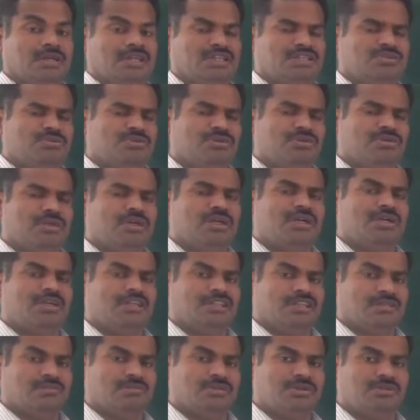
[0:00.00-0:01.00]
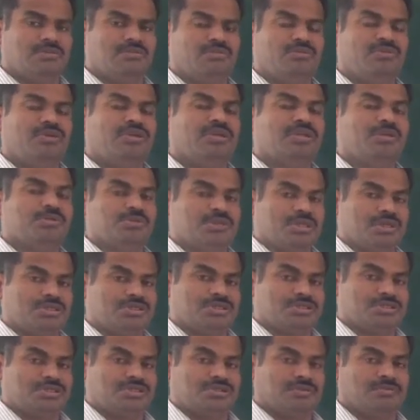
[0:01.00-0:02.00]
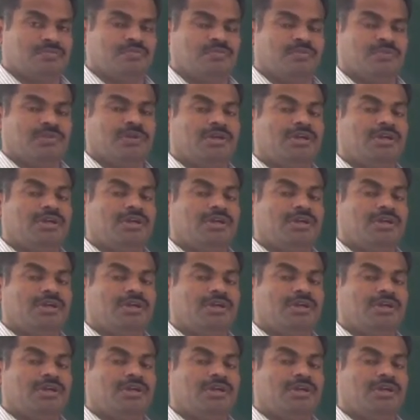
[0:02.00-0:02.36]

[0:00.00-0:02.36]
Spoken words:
As you know, current nothing but moving of charges.